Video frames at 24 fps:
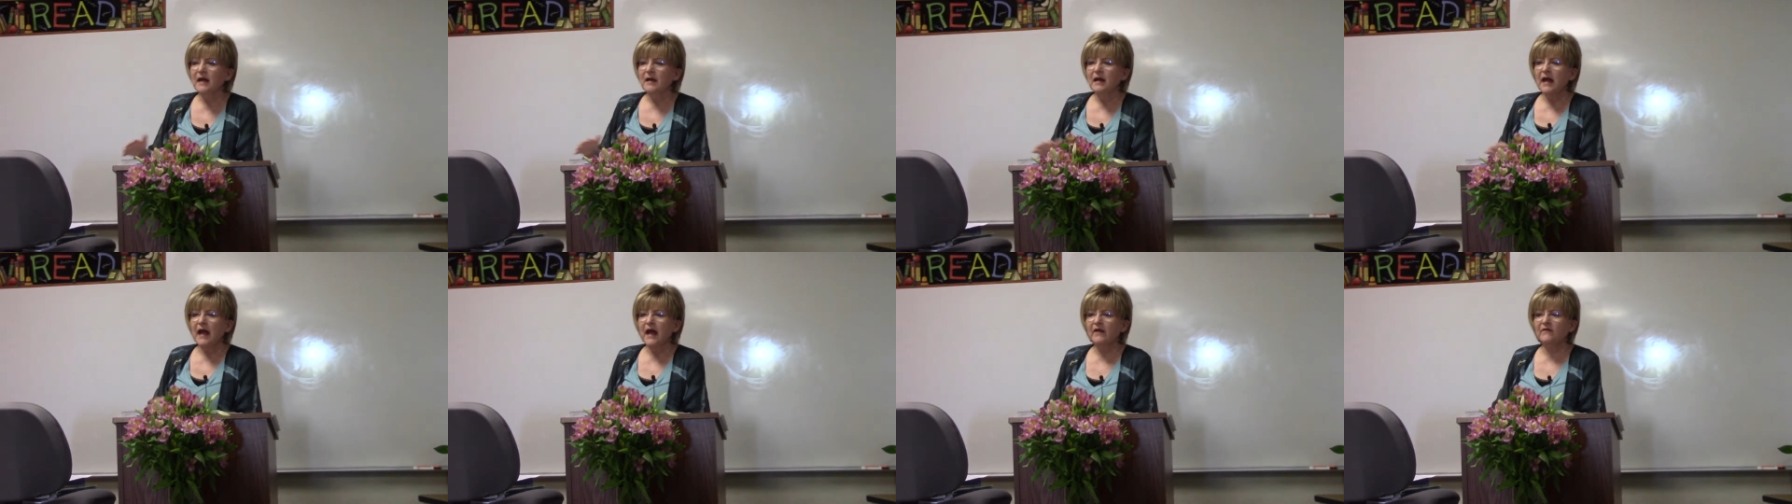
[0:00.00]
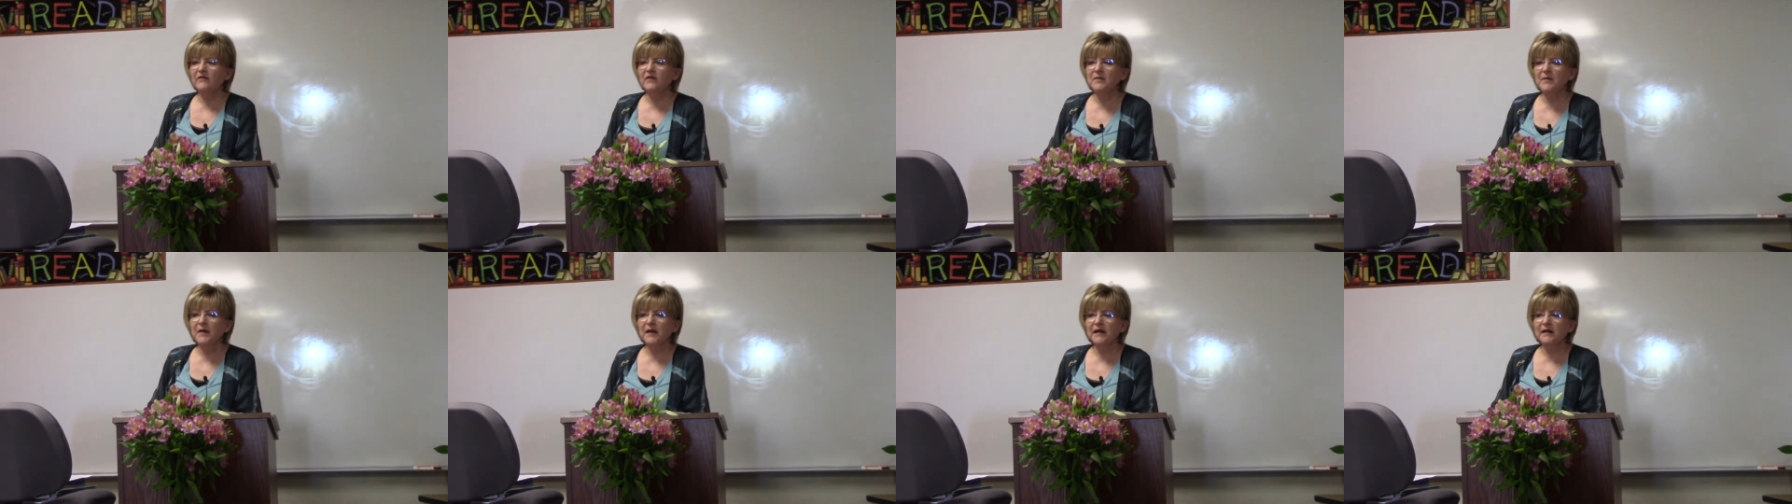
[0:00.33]

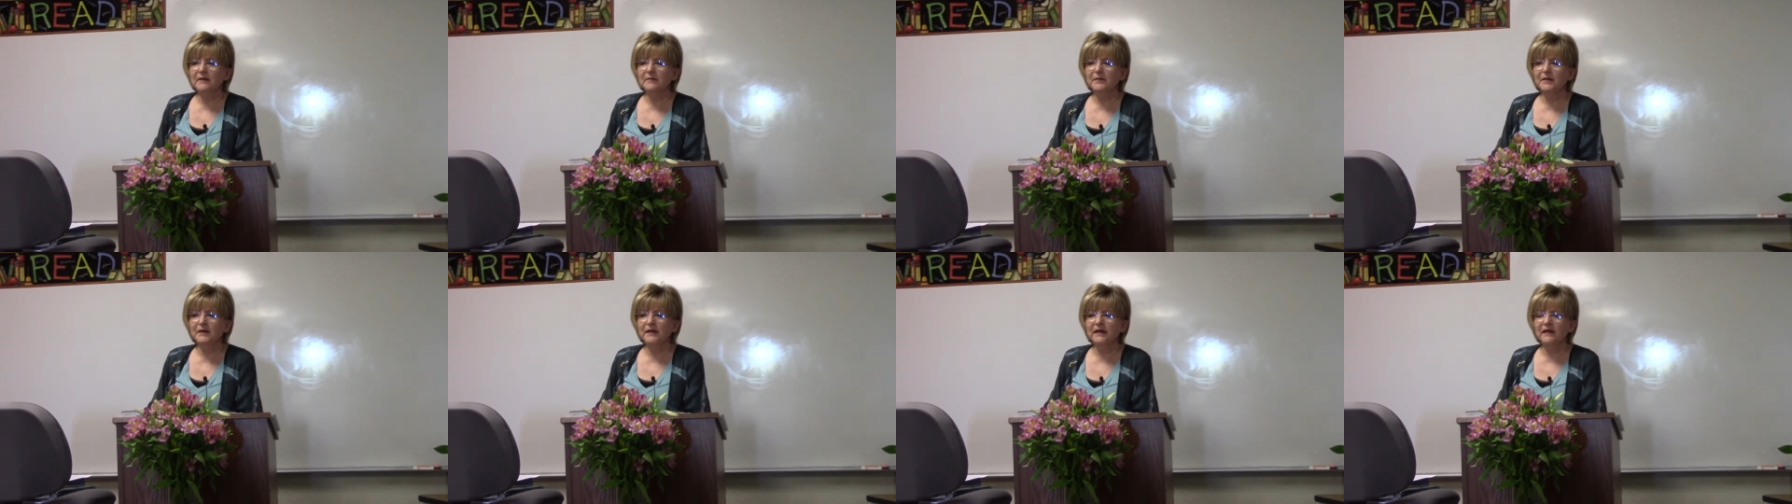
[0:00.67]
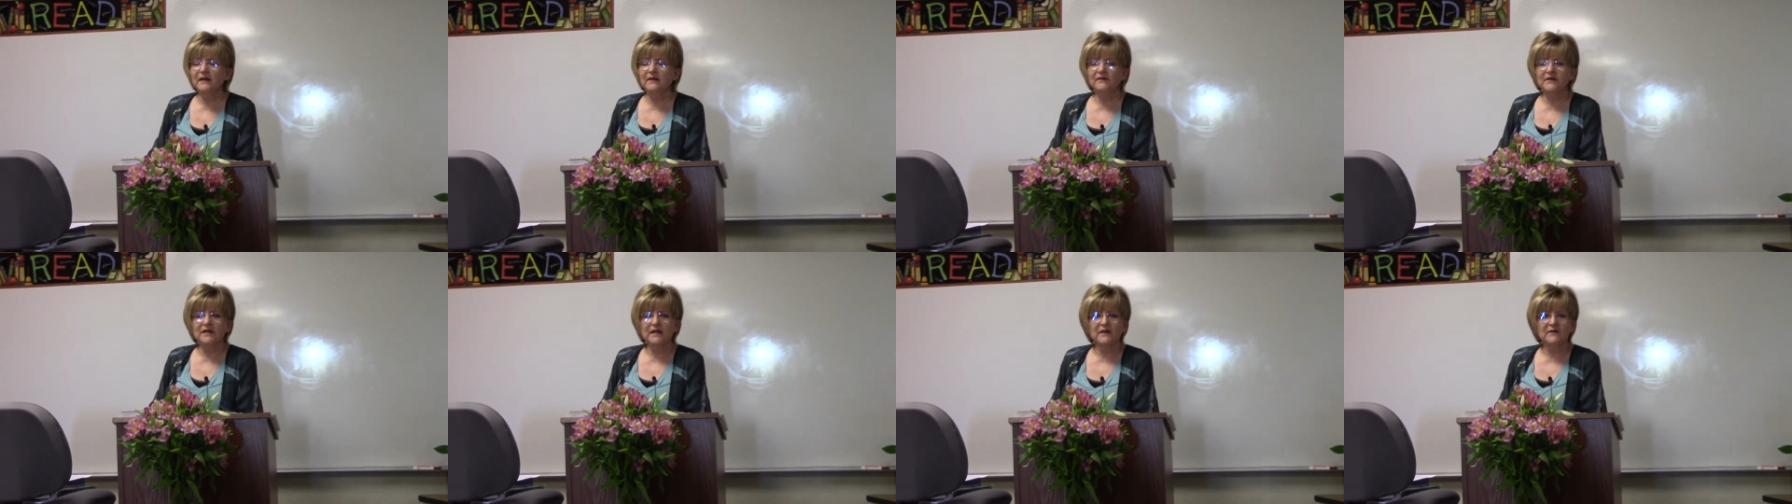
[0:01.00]
Everybody
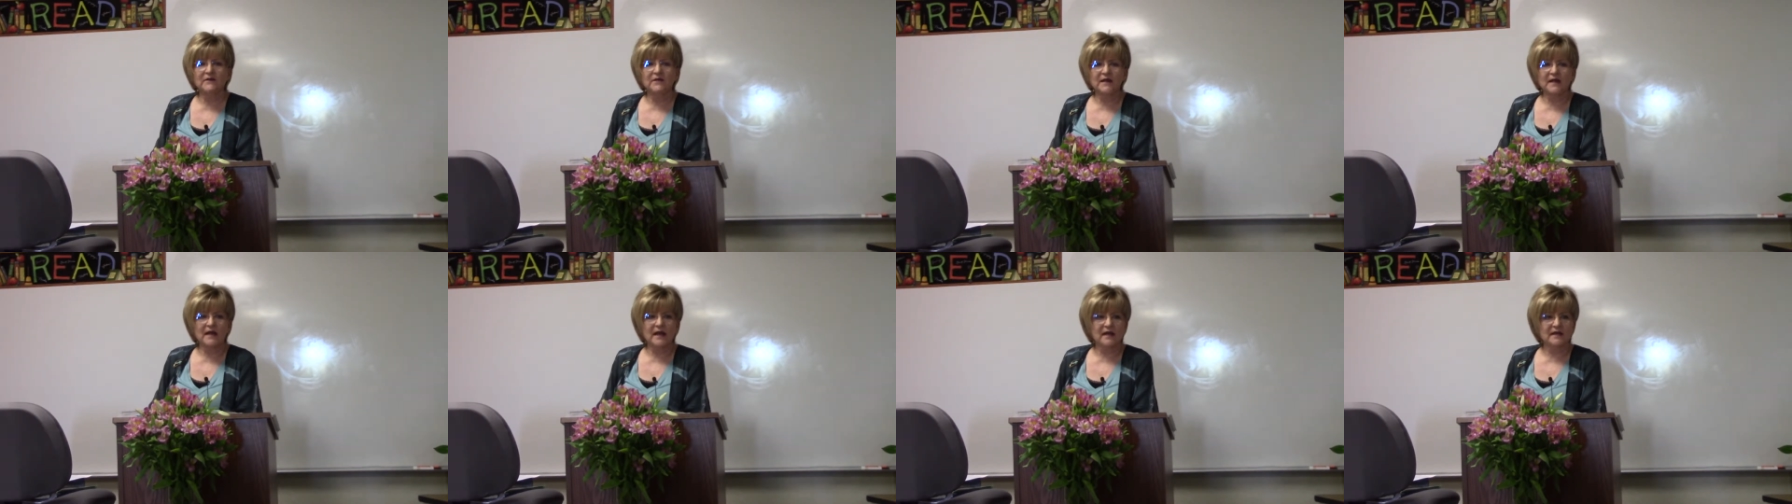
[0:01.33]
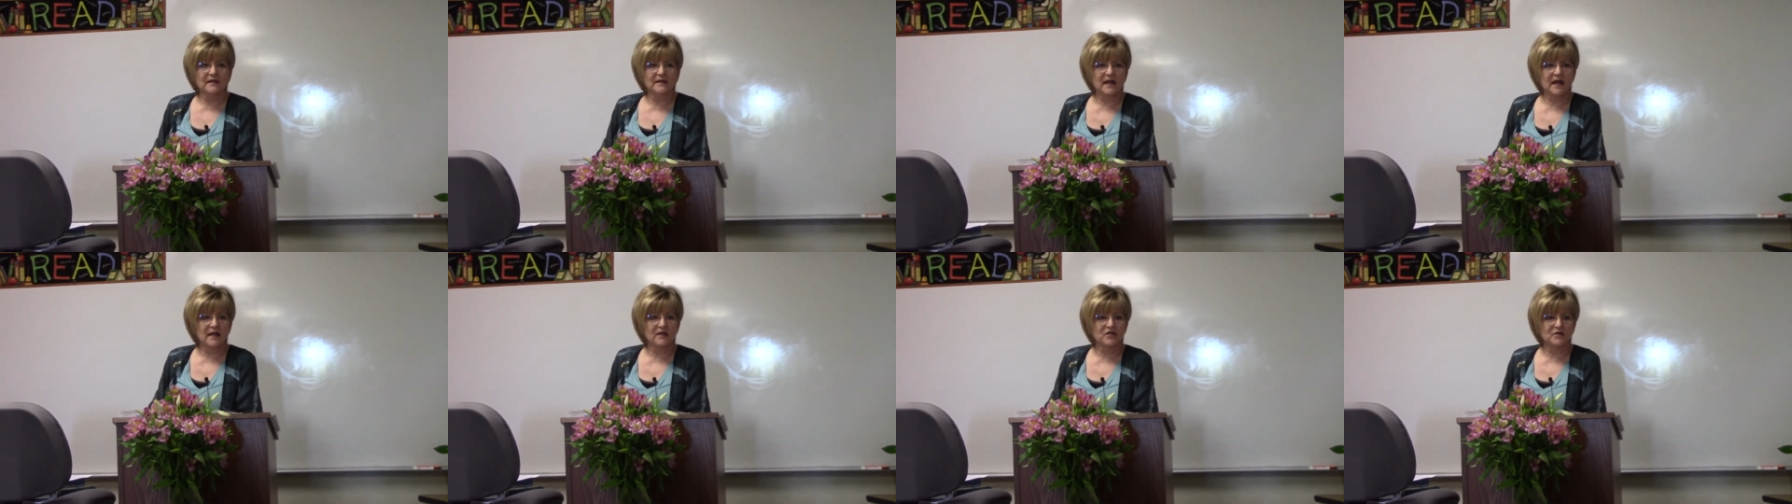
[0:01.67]
believed, even the
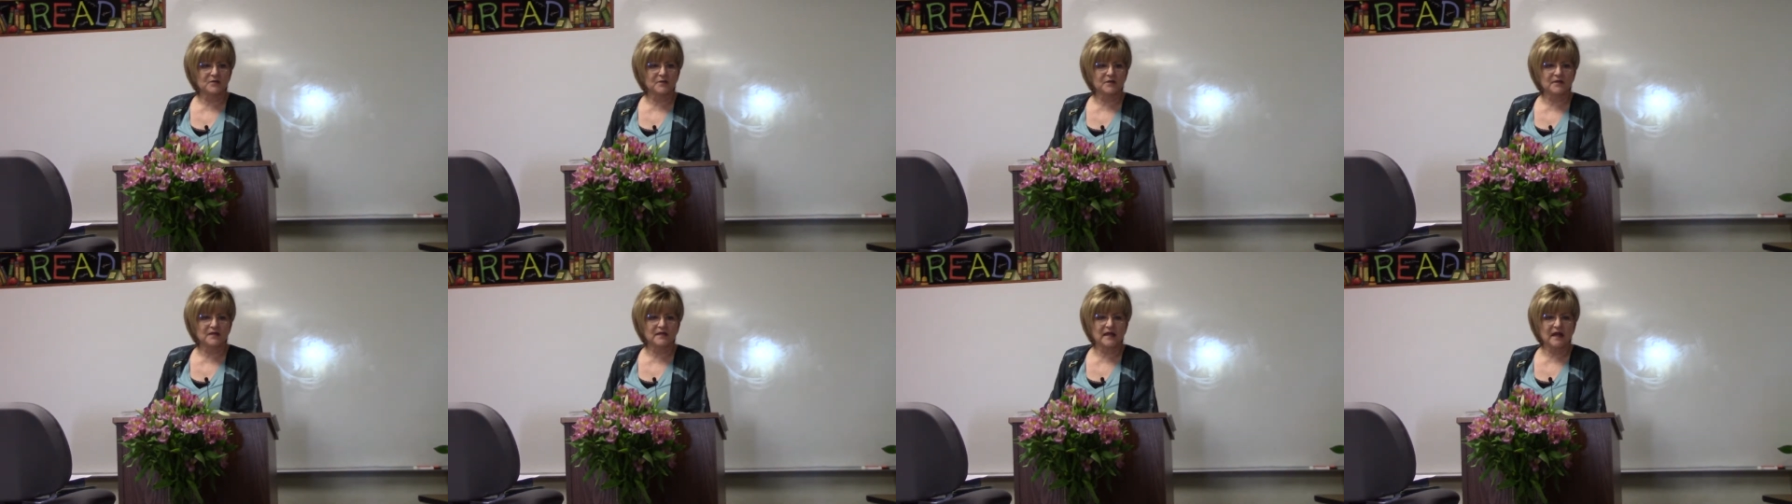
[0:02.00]
untouchables,